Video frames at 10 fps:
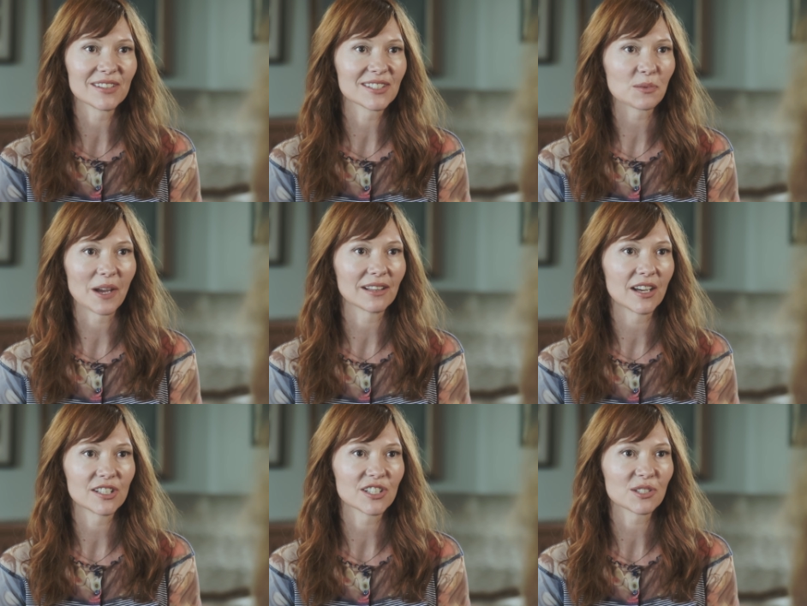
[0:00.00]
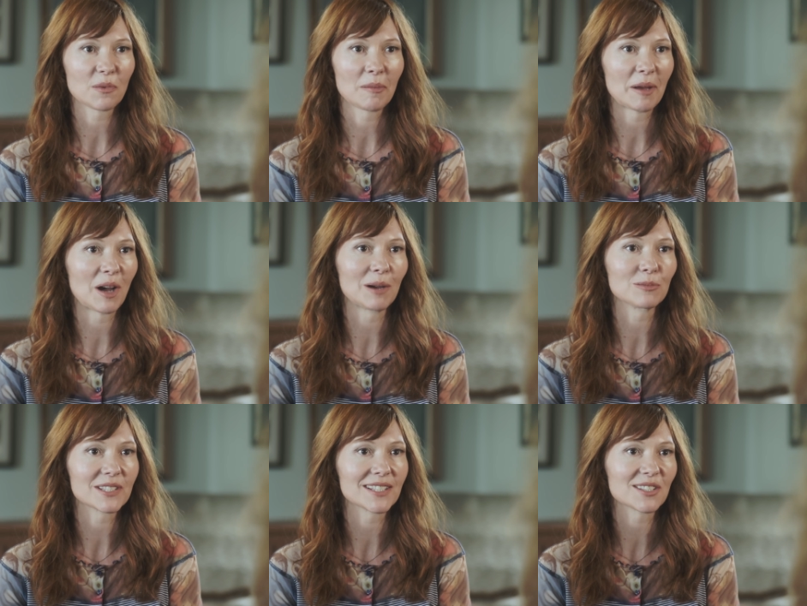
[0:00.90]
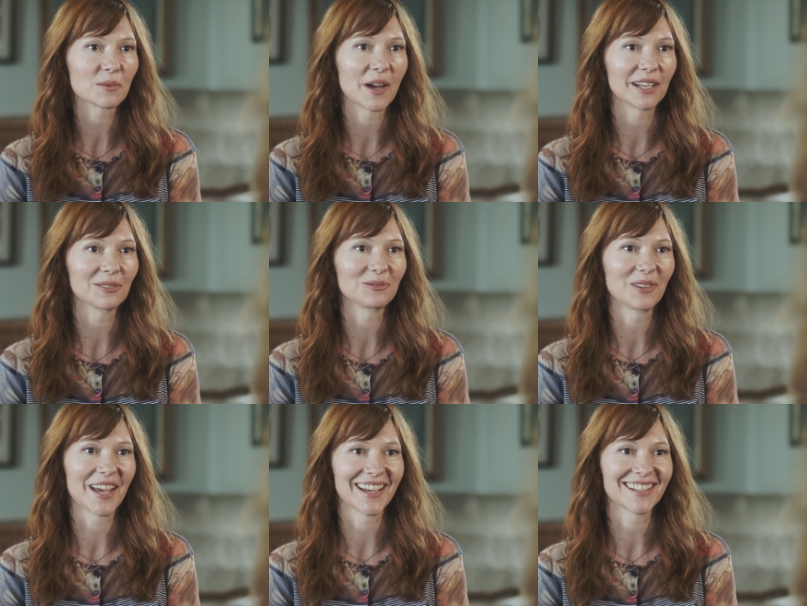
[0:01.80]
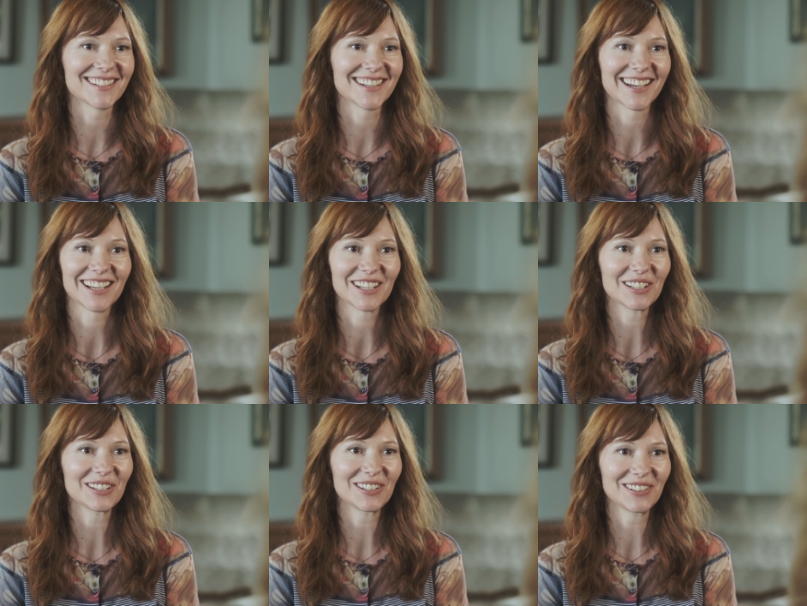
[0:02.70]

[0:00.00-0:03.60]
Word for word: the sweat lodges while my mom was in sweat. And uh, so you were